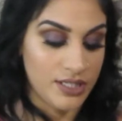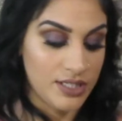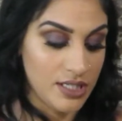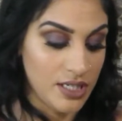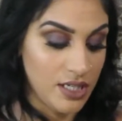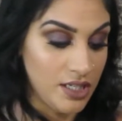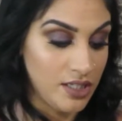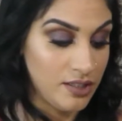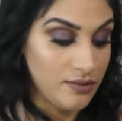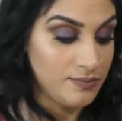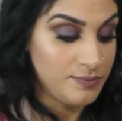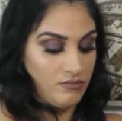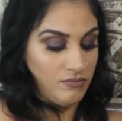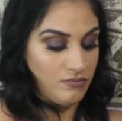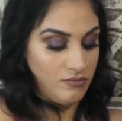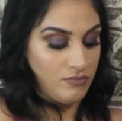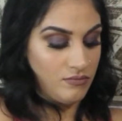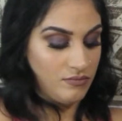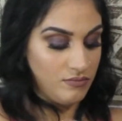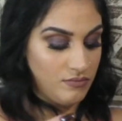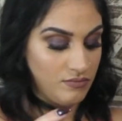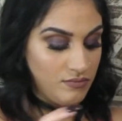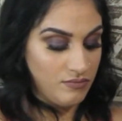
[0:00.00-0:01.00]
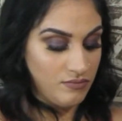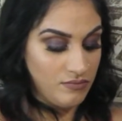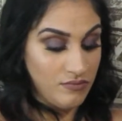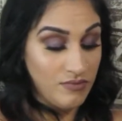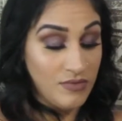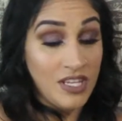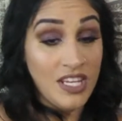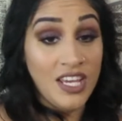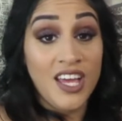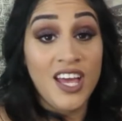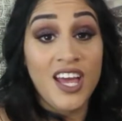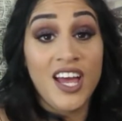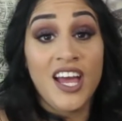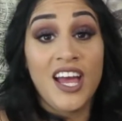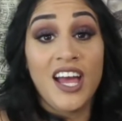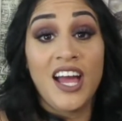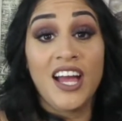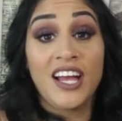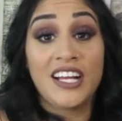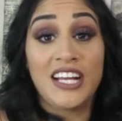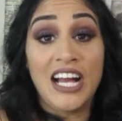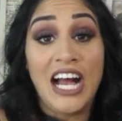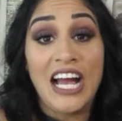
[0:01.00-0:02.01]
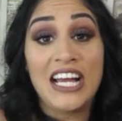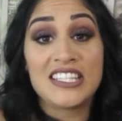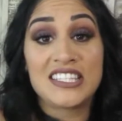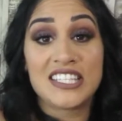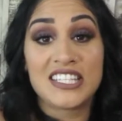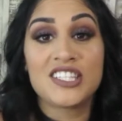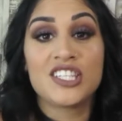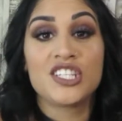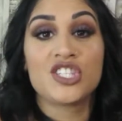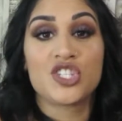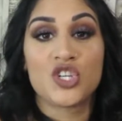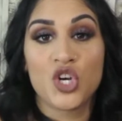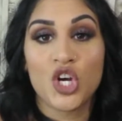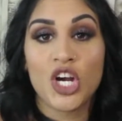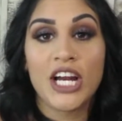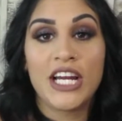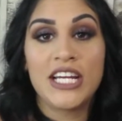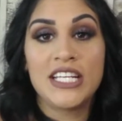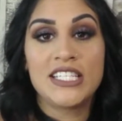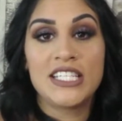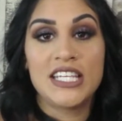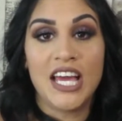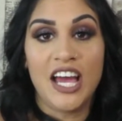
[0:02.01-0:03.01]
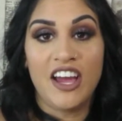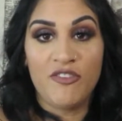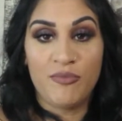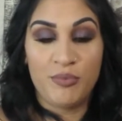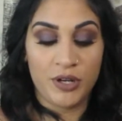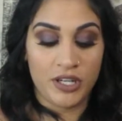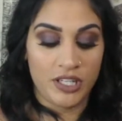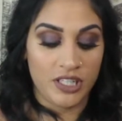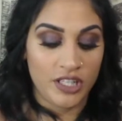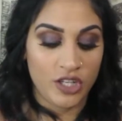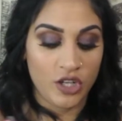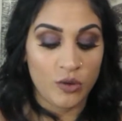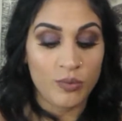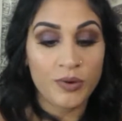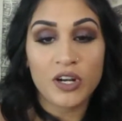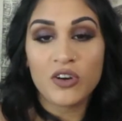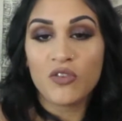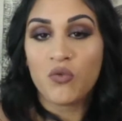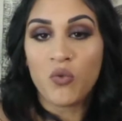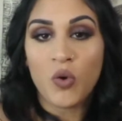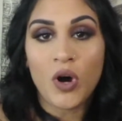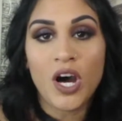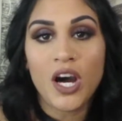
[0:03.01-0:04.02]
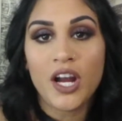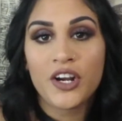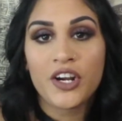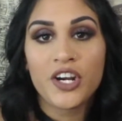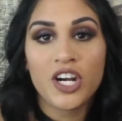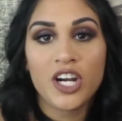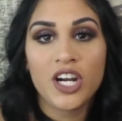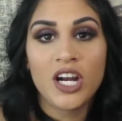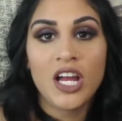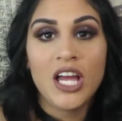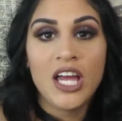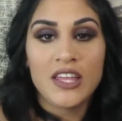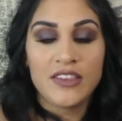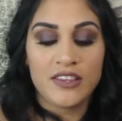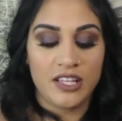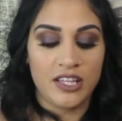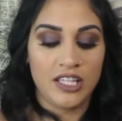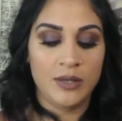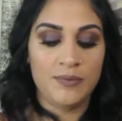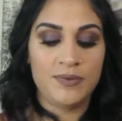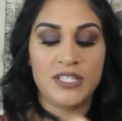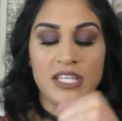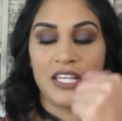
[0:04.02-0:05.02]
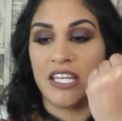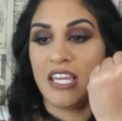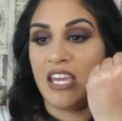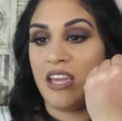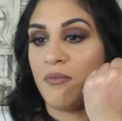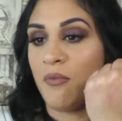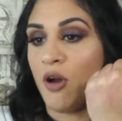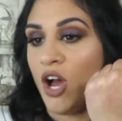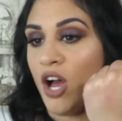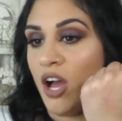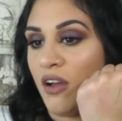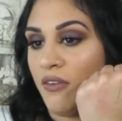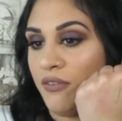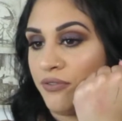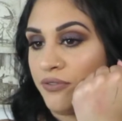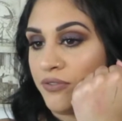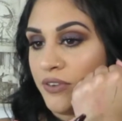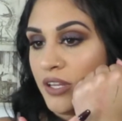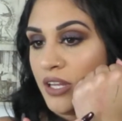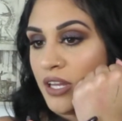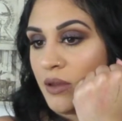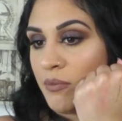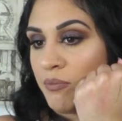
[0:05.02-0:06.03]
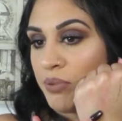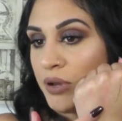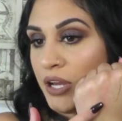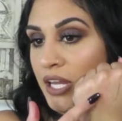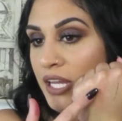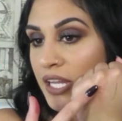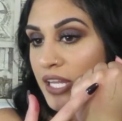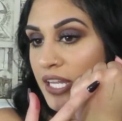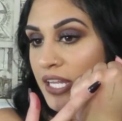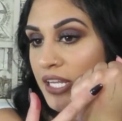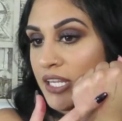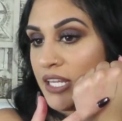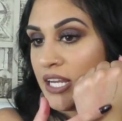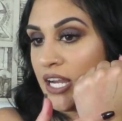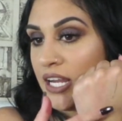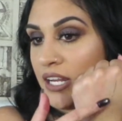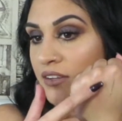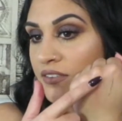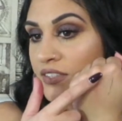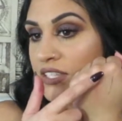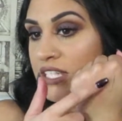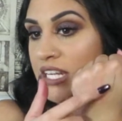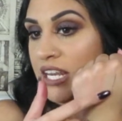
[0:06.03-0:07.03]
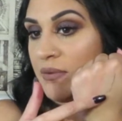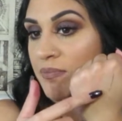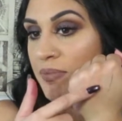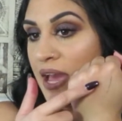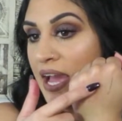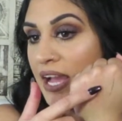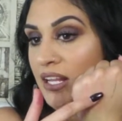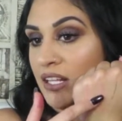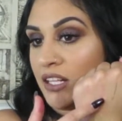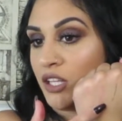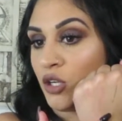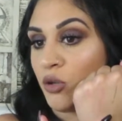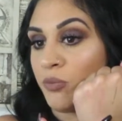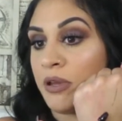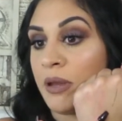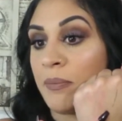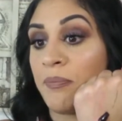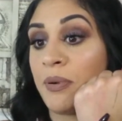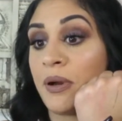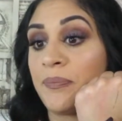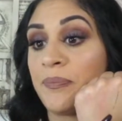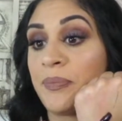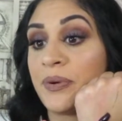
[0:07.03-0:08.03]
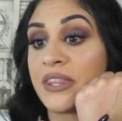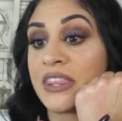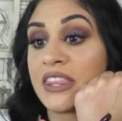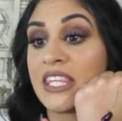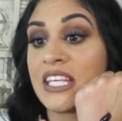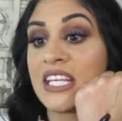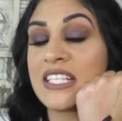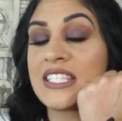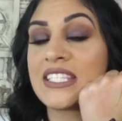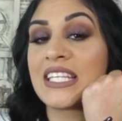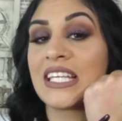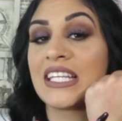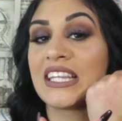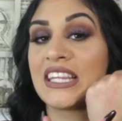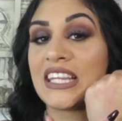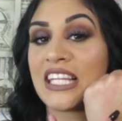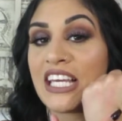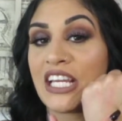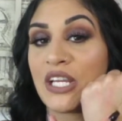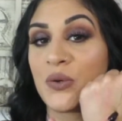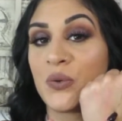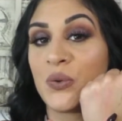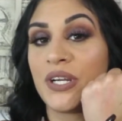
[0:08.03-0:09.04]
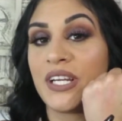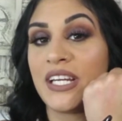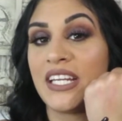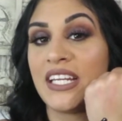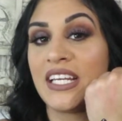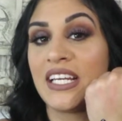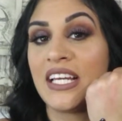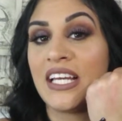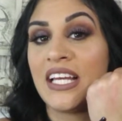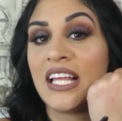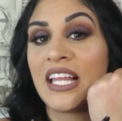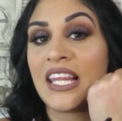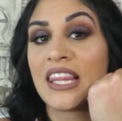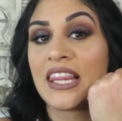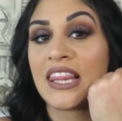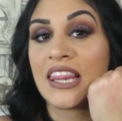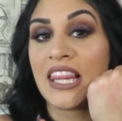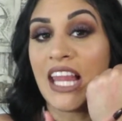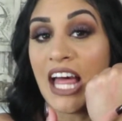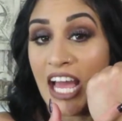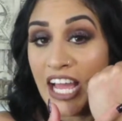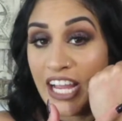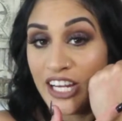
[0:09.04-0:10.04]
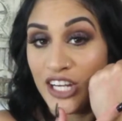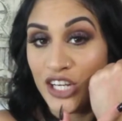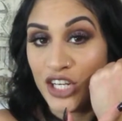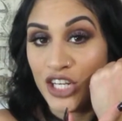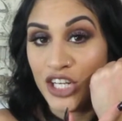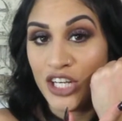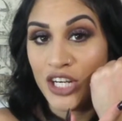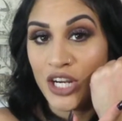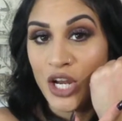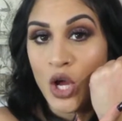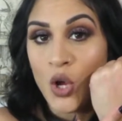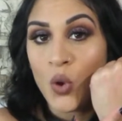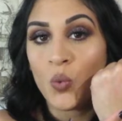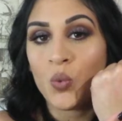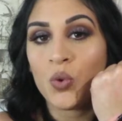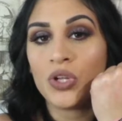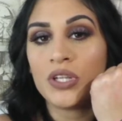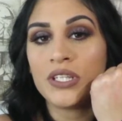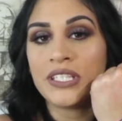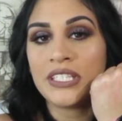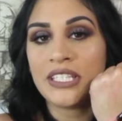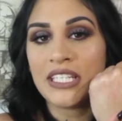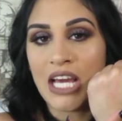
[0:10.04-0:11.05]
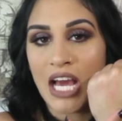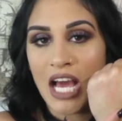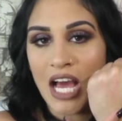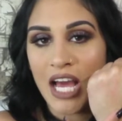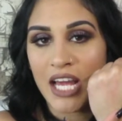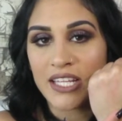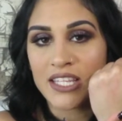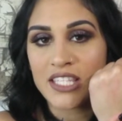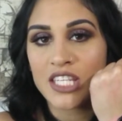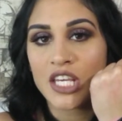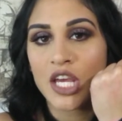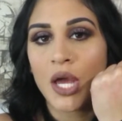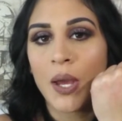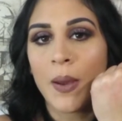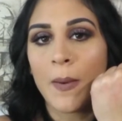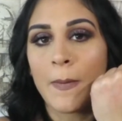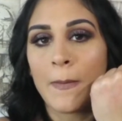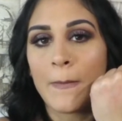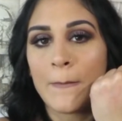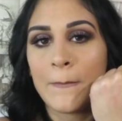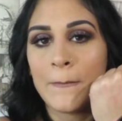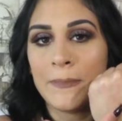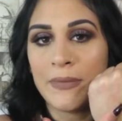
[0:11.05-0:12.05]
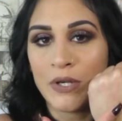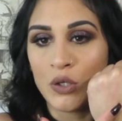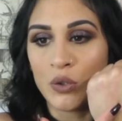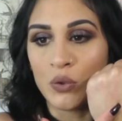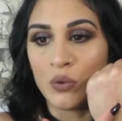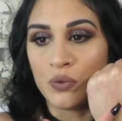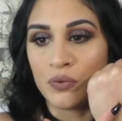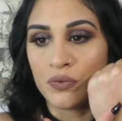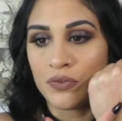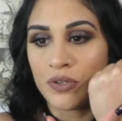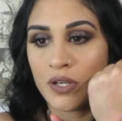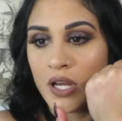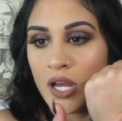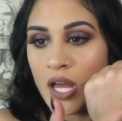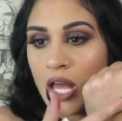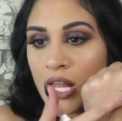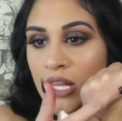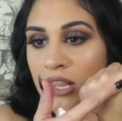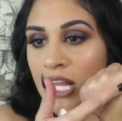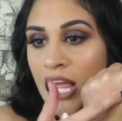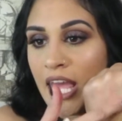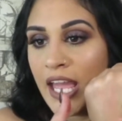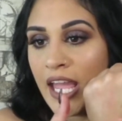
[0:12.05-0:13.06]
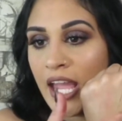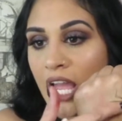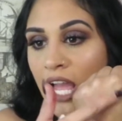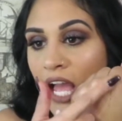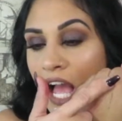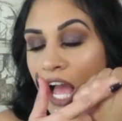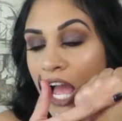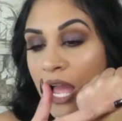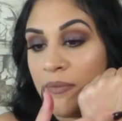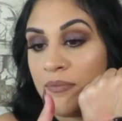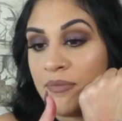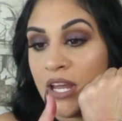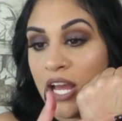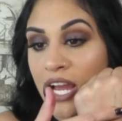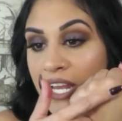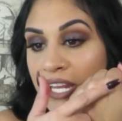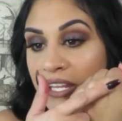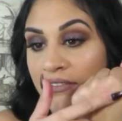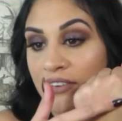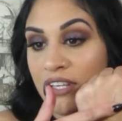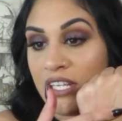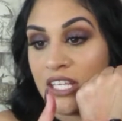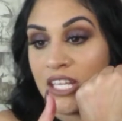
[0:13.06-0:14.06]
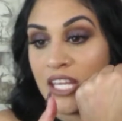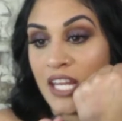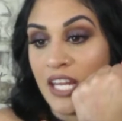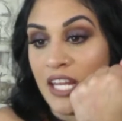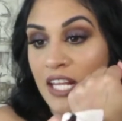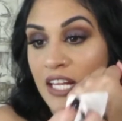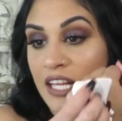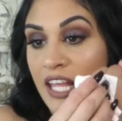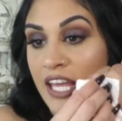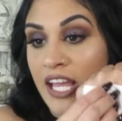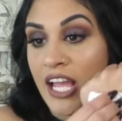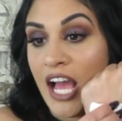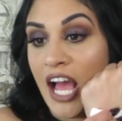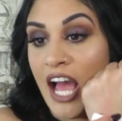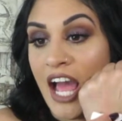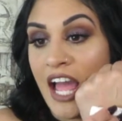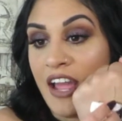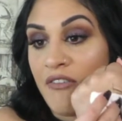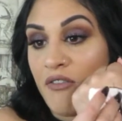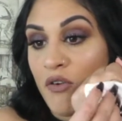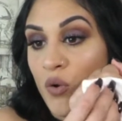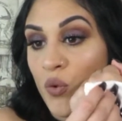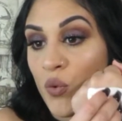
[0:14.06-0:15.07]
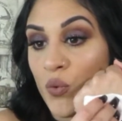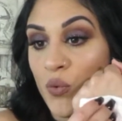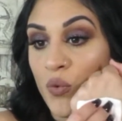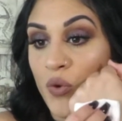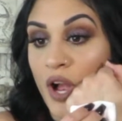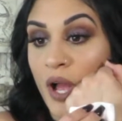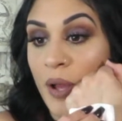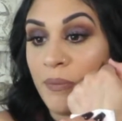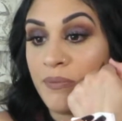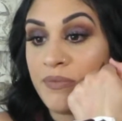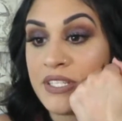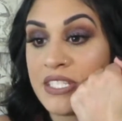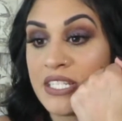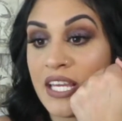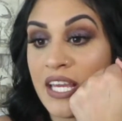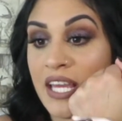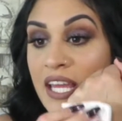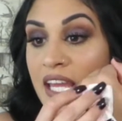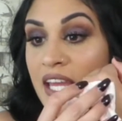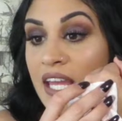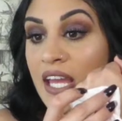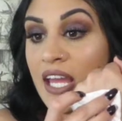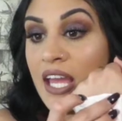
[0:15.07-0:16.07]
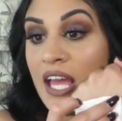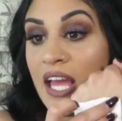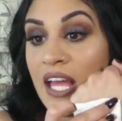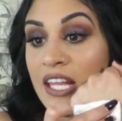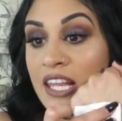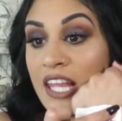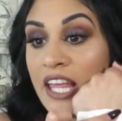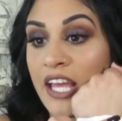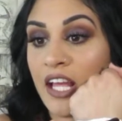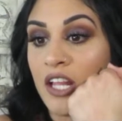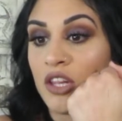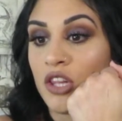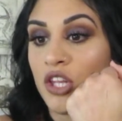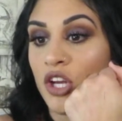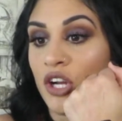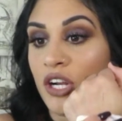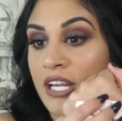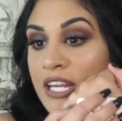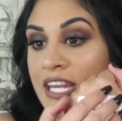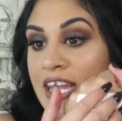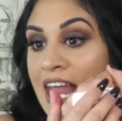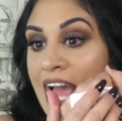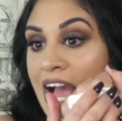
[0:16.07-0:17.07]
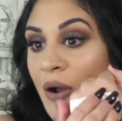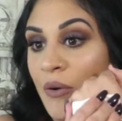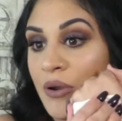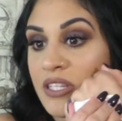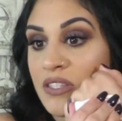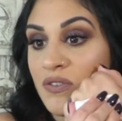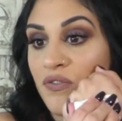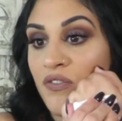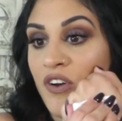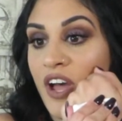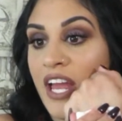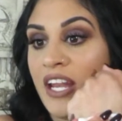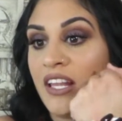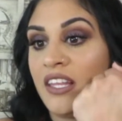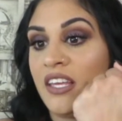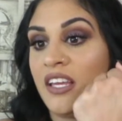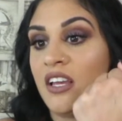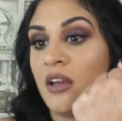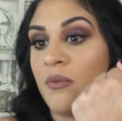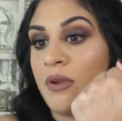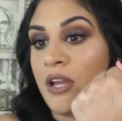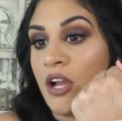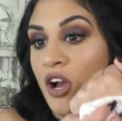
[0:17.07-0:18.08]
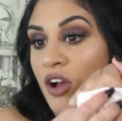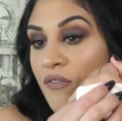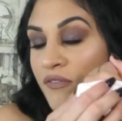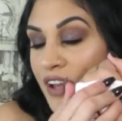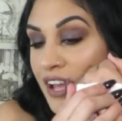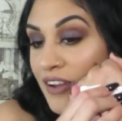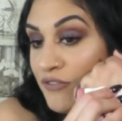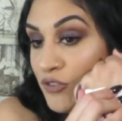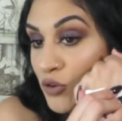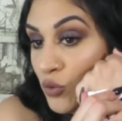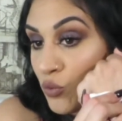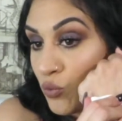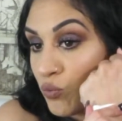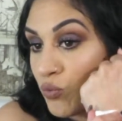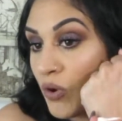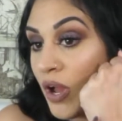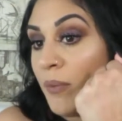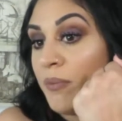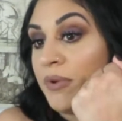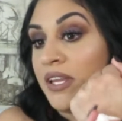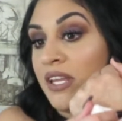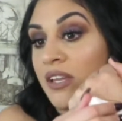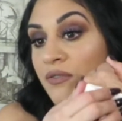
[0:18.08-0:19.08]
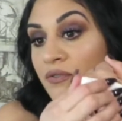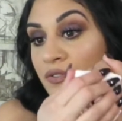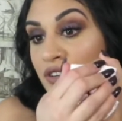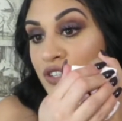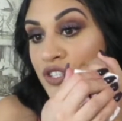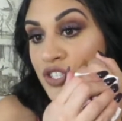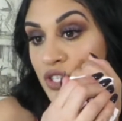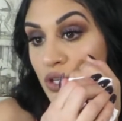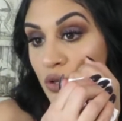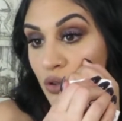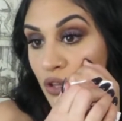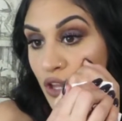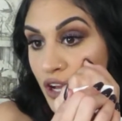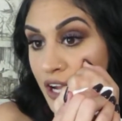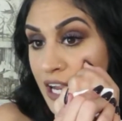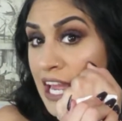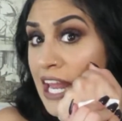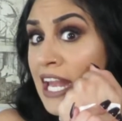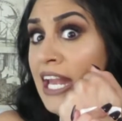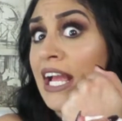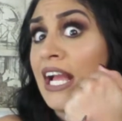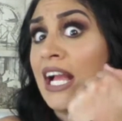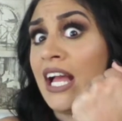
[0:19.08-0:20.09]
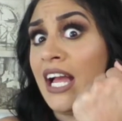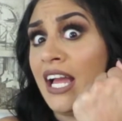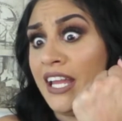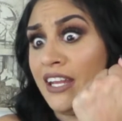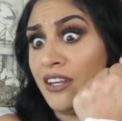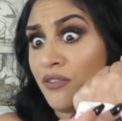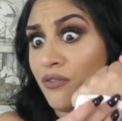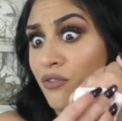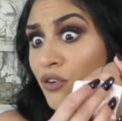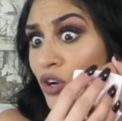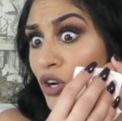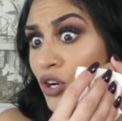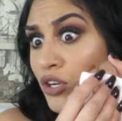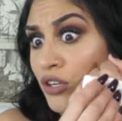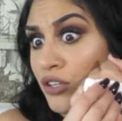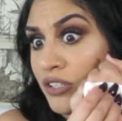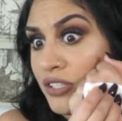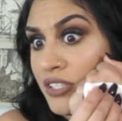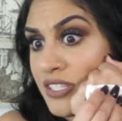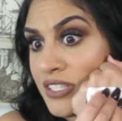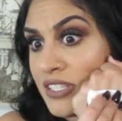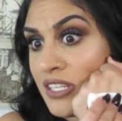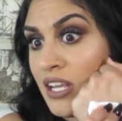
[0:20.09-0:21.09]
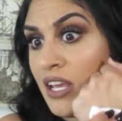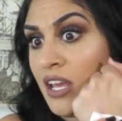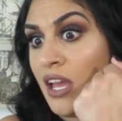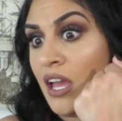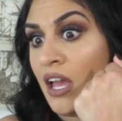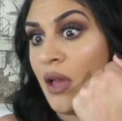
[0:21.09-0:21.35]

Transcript: excited. Guys, this is crazy. I put a little bit of water. The lipstick came off, but it kind of stayed back a little bit. But this liquid liner will not move. Like, I'm not even kidding. Like, I've rubbed it. Like, look, now it's finally coming off after rubbing it for so long, and it kind of hurts.